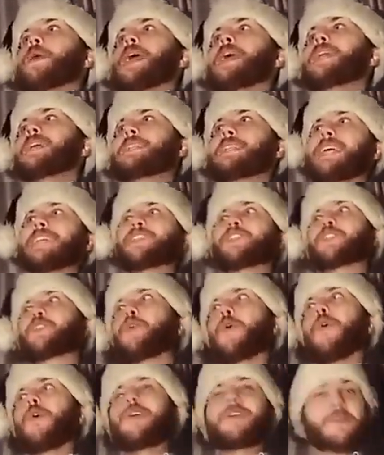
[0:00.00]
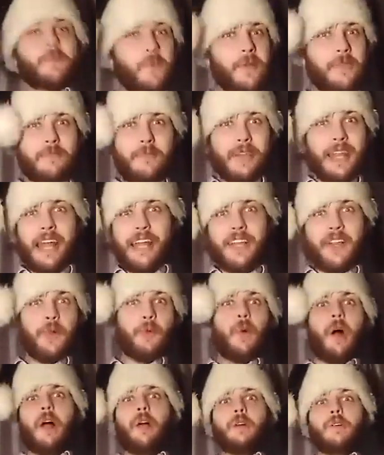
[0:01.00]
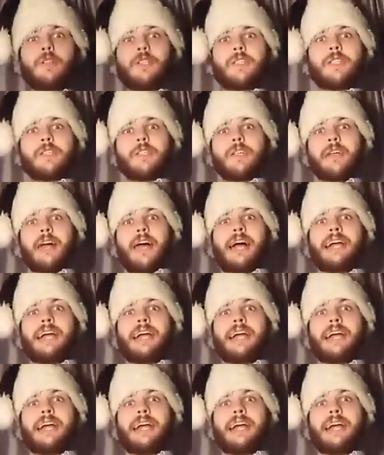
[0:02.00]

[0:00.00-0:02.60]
in a Discord with Millennial Woes